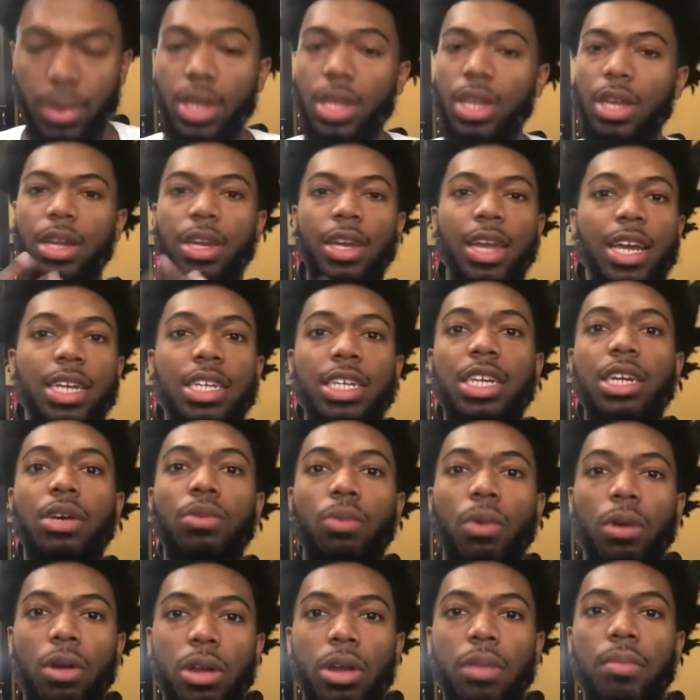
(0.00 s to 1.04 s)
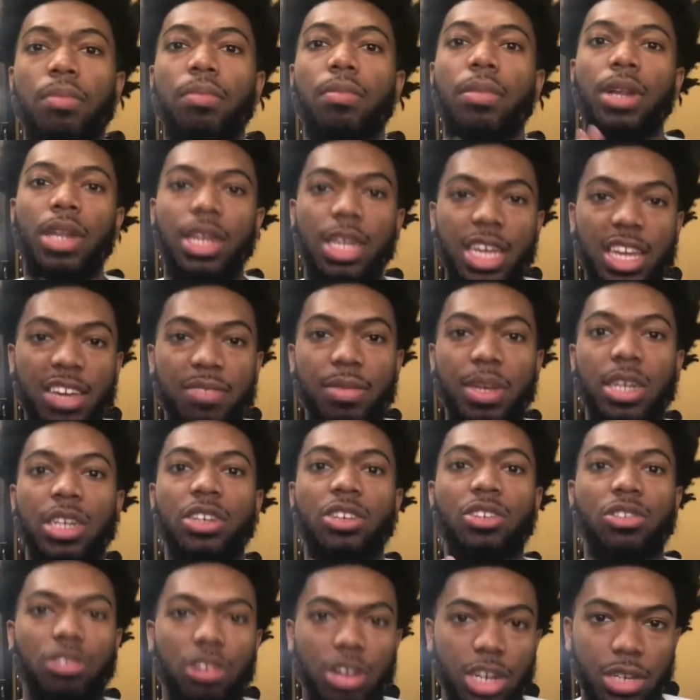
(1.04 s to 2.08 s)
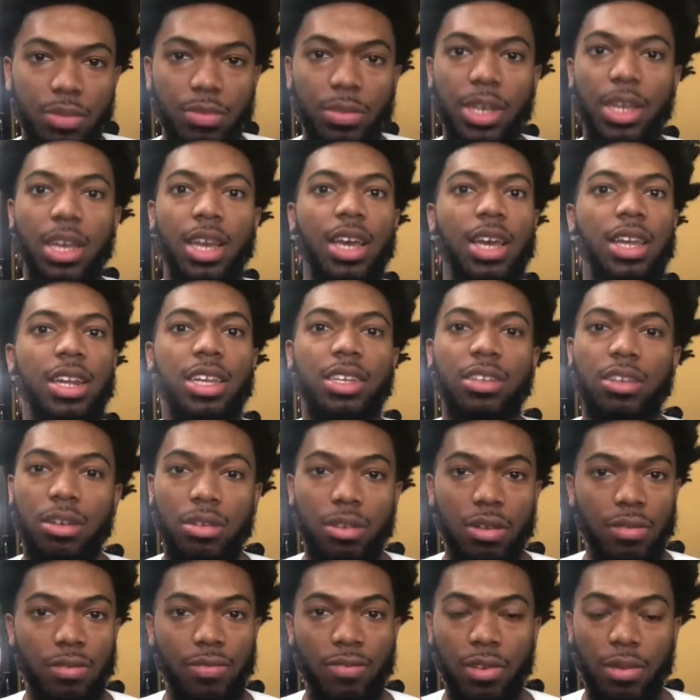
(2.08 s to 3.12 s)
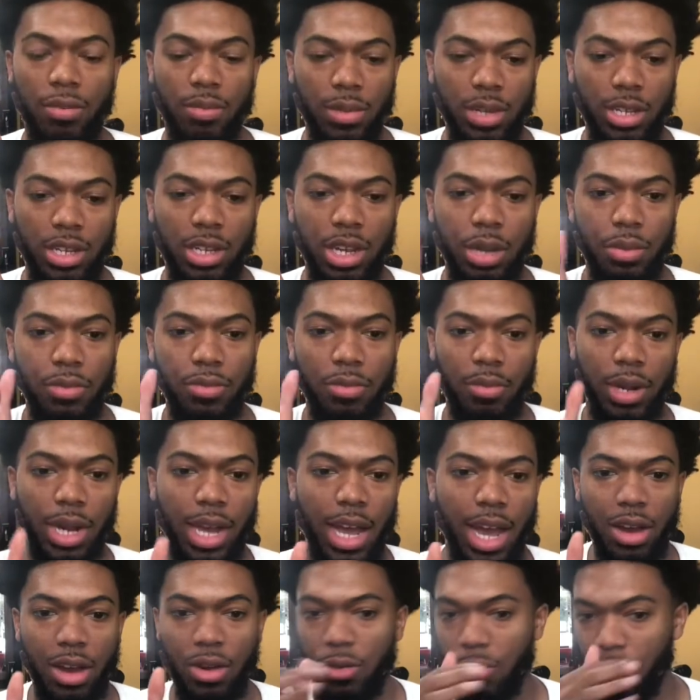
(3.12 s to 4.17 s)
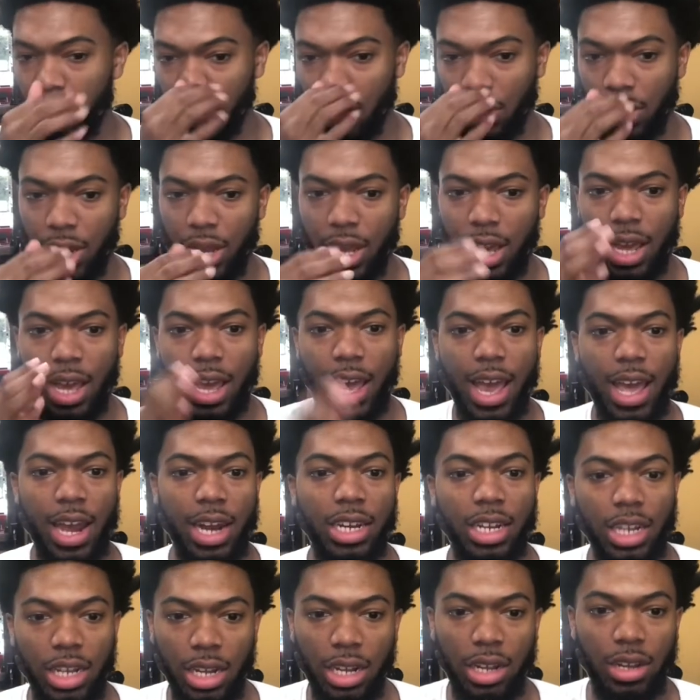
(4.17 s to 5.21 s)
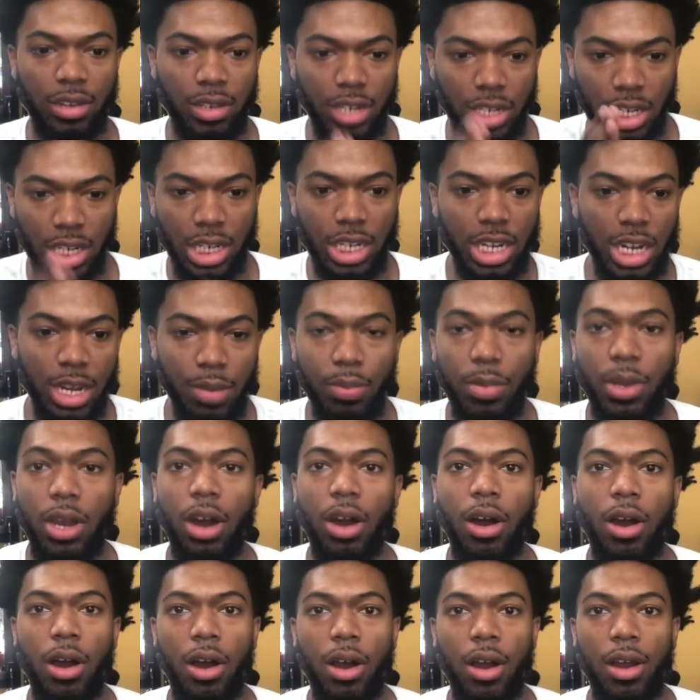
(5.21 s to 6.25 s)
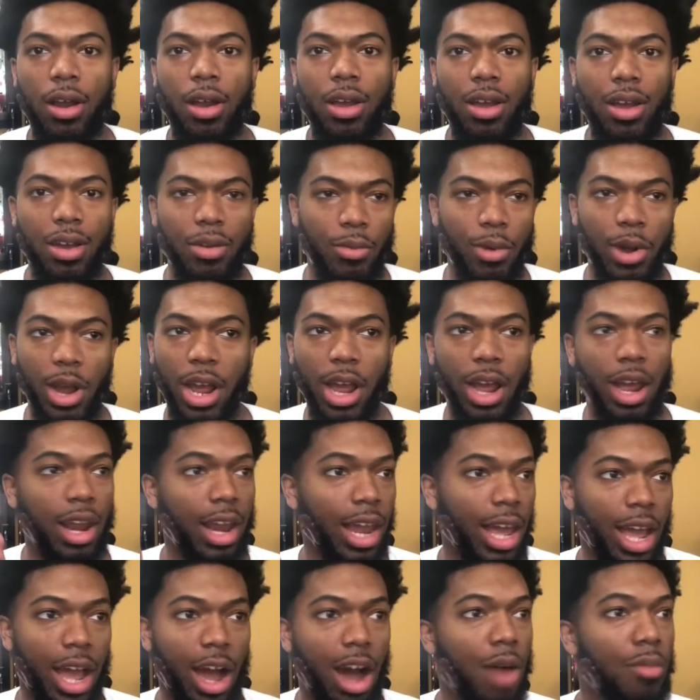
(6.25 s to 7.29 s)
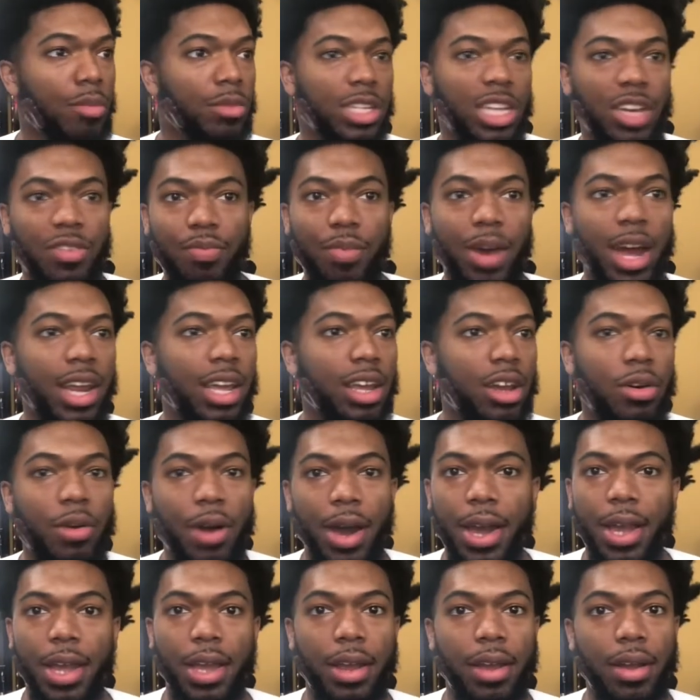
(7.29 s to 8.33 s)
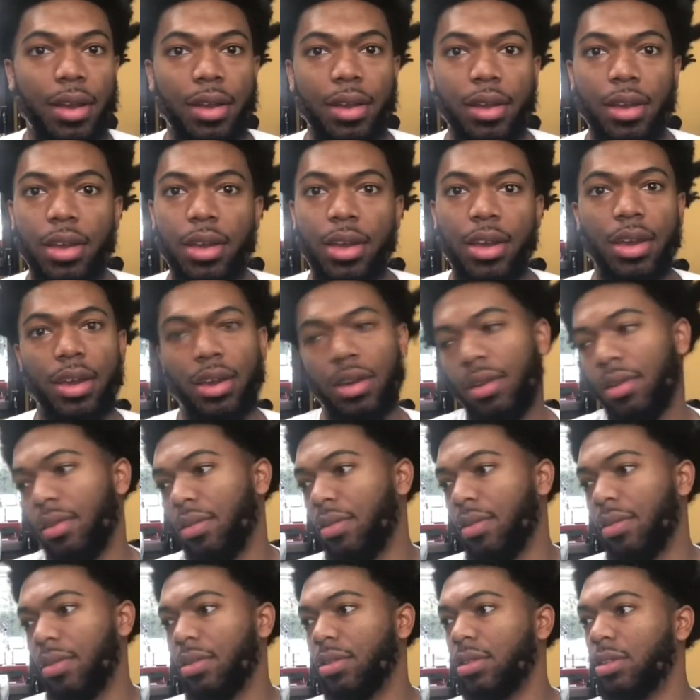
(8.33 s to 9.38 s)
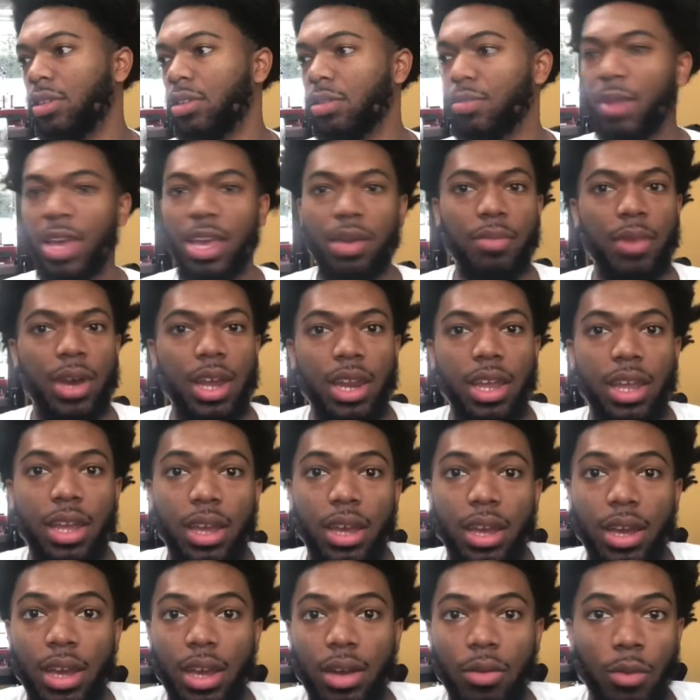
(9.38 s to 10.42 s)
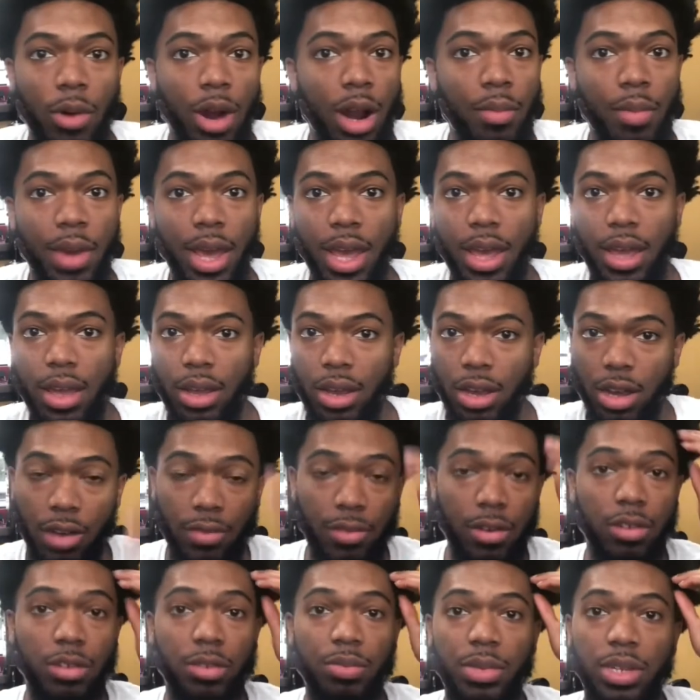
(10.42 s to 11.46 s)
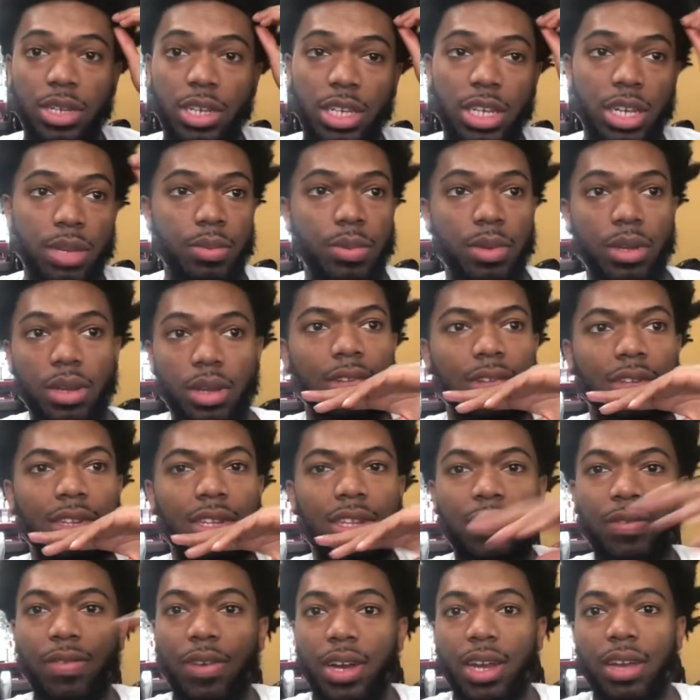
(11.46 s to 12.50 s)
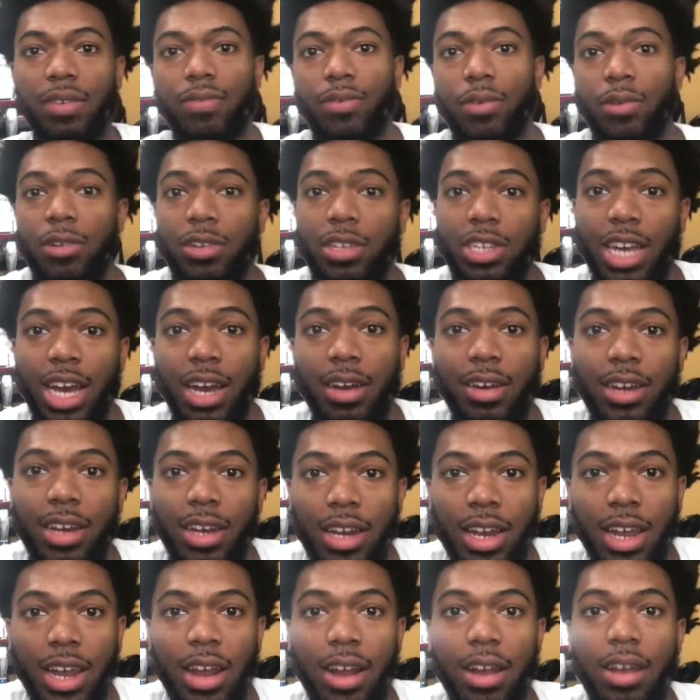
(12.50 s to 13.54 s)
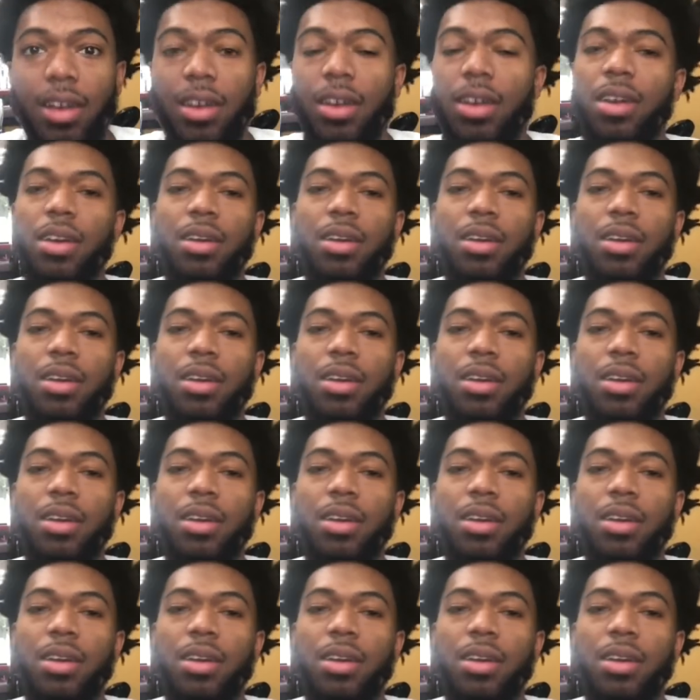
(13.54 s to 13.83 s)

That shit worked. Believe me, trust me. This coming from a guy was at a shipyard where like almost everybody go out here to make money. Where I'm at, Gulf Coast, Mississippi, to fucking full-time cutting hair.